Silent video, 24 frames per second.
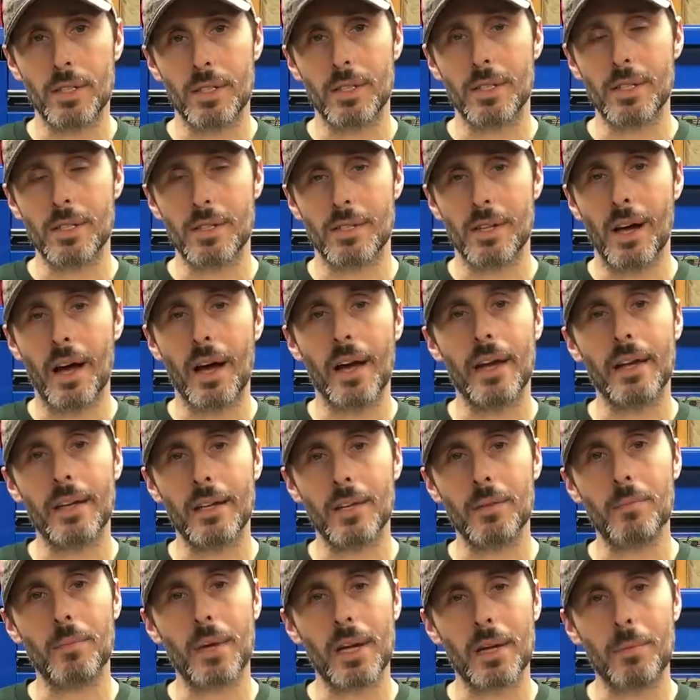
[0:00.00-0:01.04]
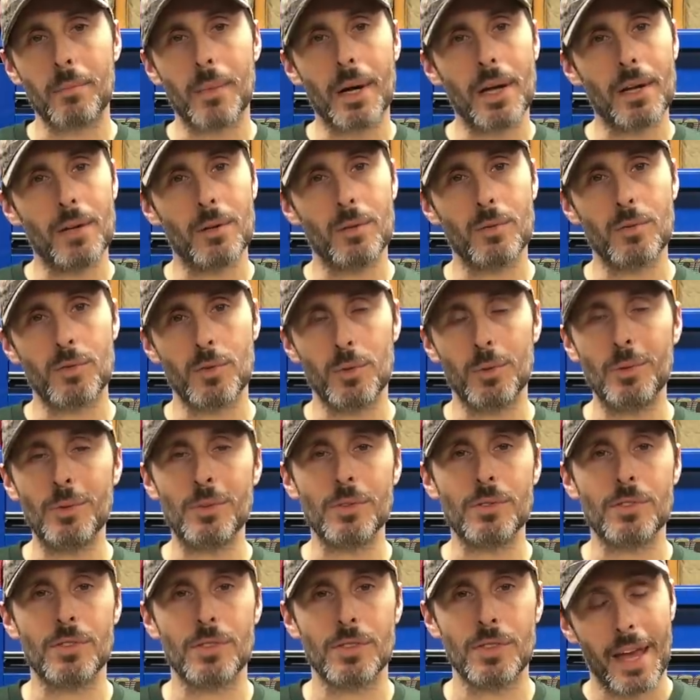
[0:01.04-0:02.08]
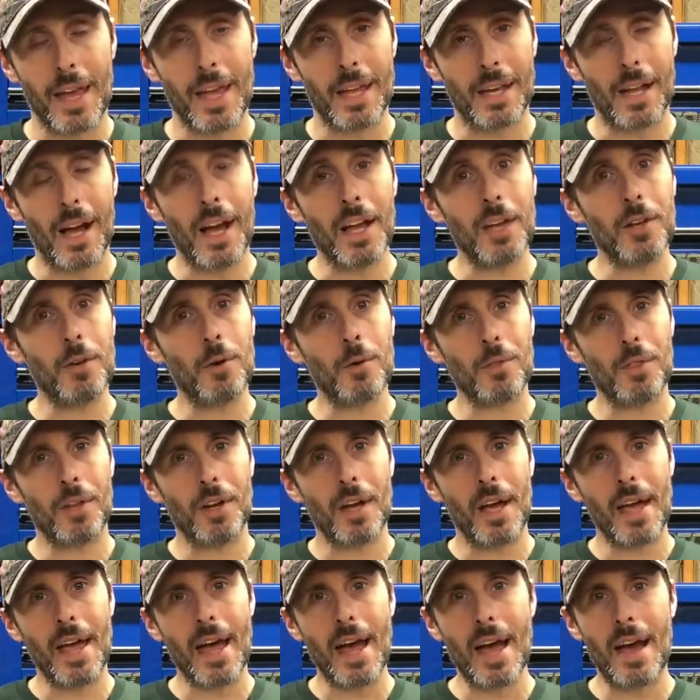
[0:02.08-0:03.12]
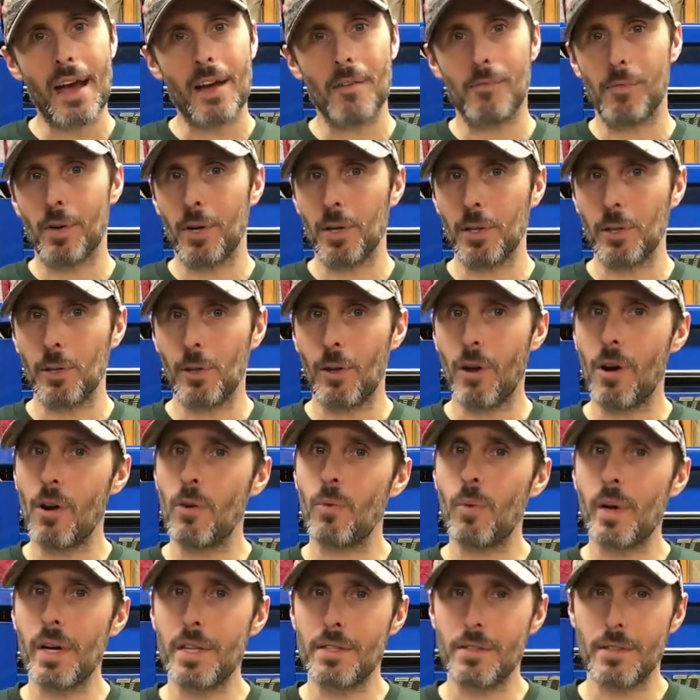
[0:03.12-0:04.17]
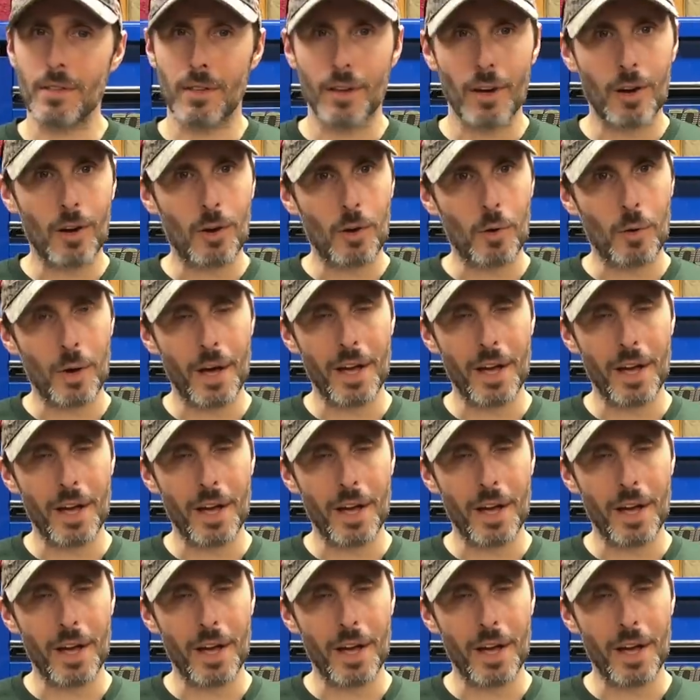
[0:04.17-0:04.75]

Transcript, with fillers: to design and make my own tools. And I know that I have a long way to go